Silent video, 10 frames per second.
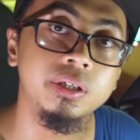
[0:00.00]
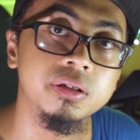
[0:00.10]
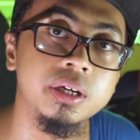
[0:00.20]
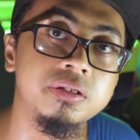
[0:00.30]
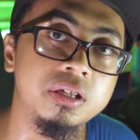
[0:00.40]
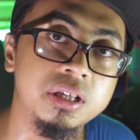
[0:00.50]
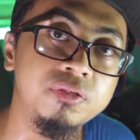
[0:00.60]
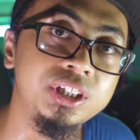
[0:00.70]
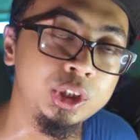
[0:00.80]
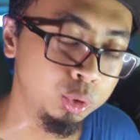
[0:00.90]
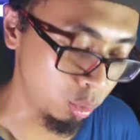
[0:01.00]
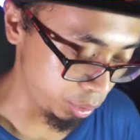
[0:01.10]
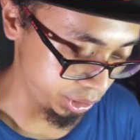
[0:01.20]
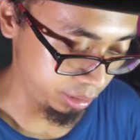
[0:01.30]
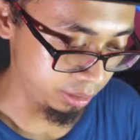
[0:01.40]
size is 72,
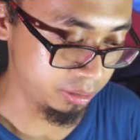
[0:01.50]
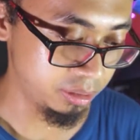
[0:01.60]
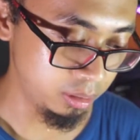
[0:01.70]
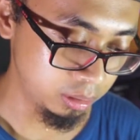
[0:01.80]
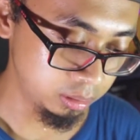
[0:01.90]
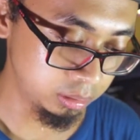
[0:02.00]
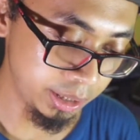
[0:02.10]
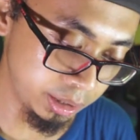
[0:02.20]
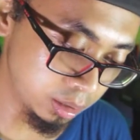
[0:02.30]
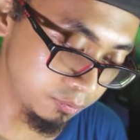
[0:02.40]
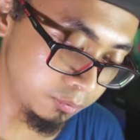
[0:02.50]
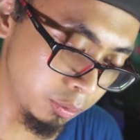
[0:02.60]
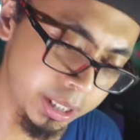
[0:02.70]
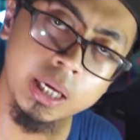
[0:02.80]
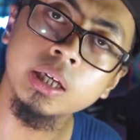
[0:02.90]
which is kind of
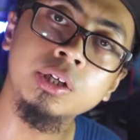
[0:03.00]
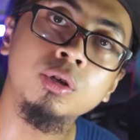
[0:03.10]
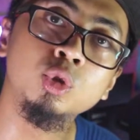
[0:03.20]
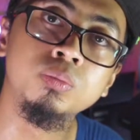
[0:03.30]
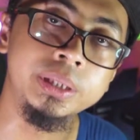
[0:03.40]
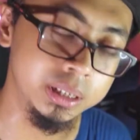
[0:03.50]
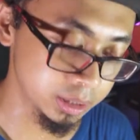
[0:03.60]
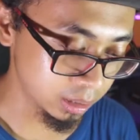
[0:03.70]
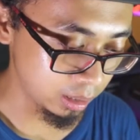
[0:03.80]
okay, not too big.